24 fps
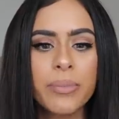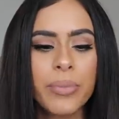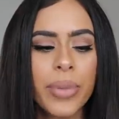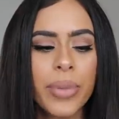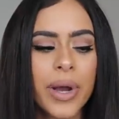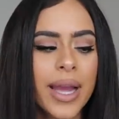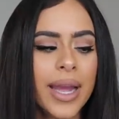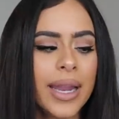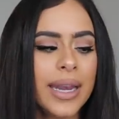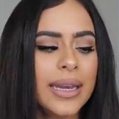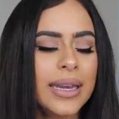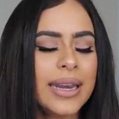
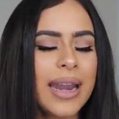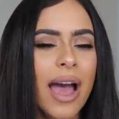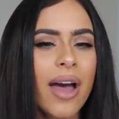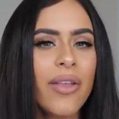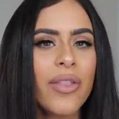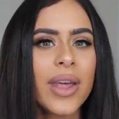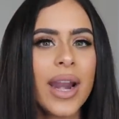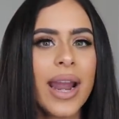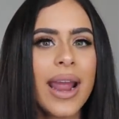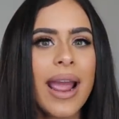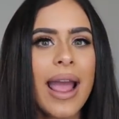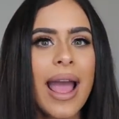But now
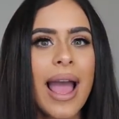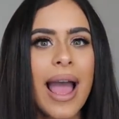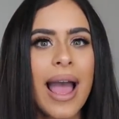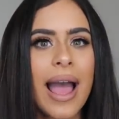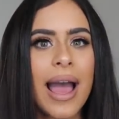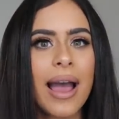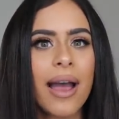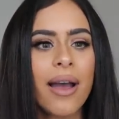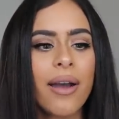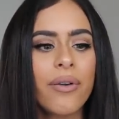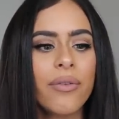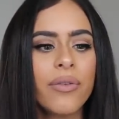that I
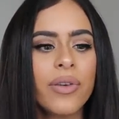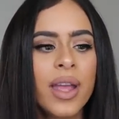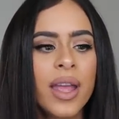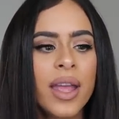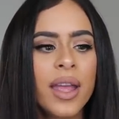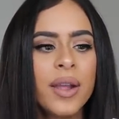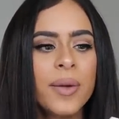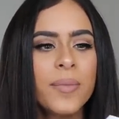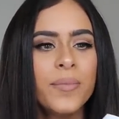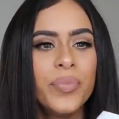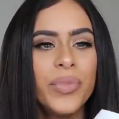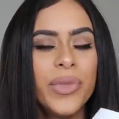have
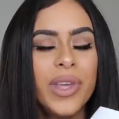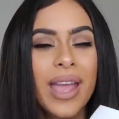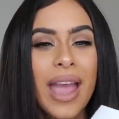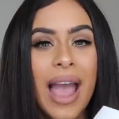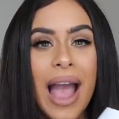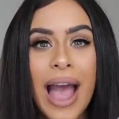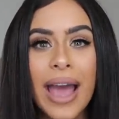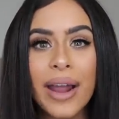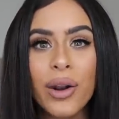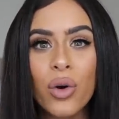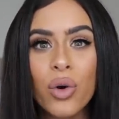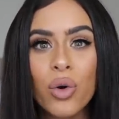the
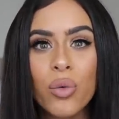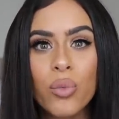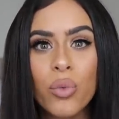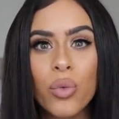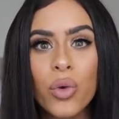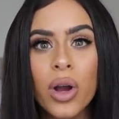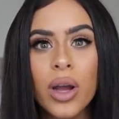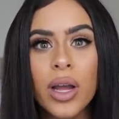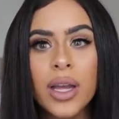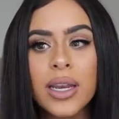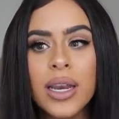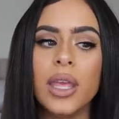at-home
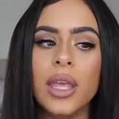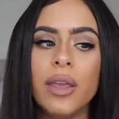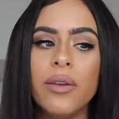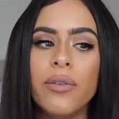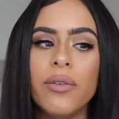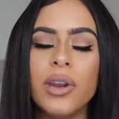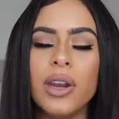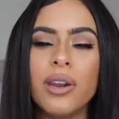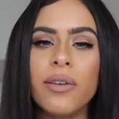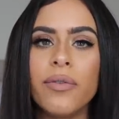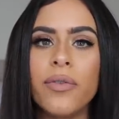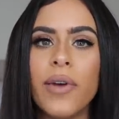one,
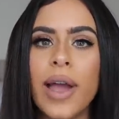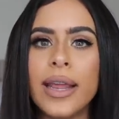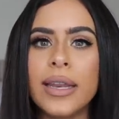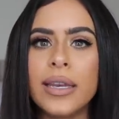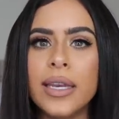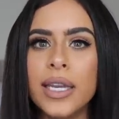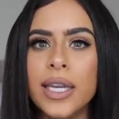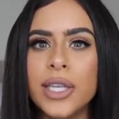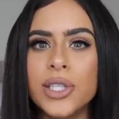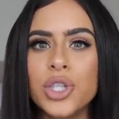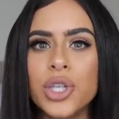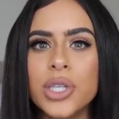even if I
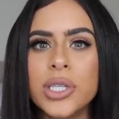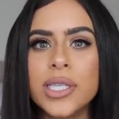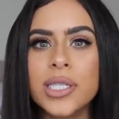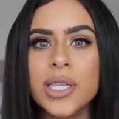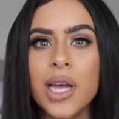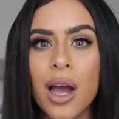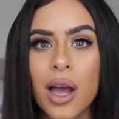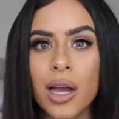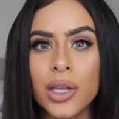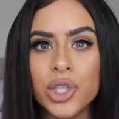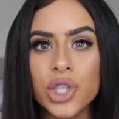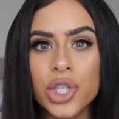need just
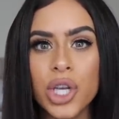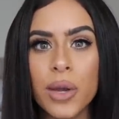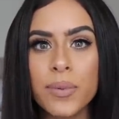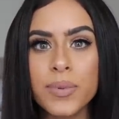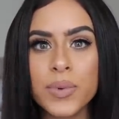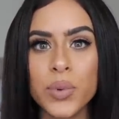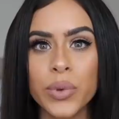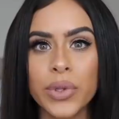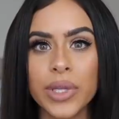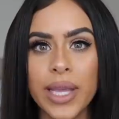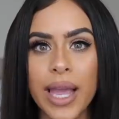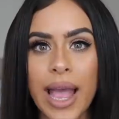touch-ups
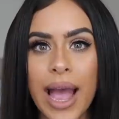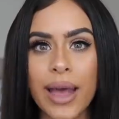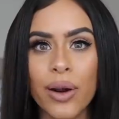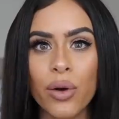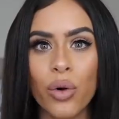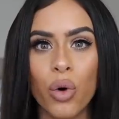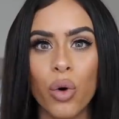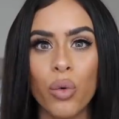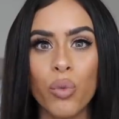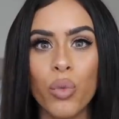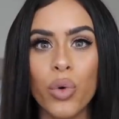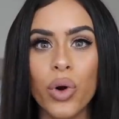with the
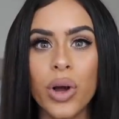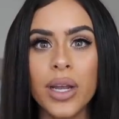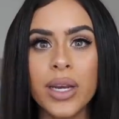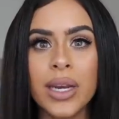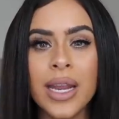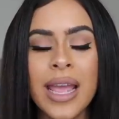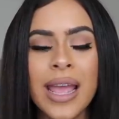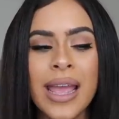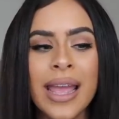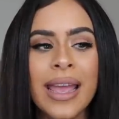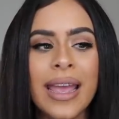at-home one,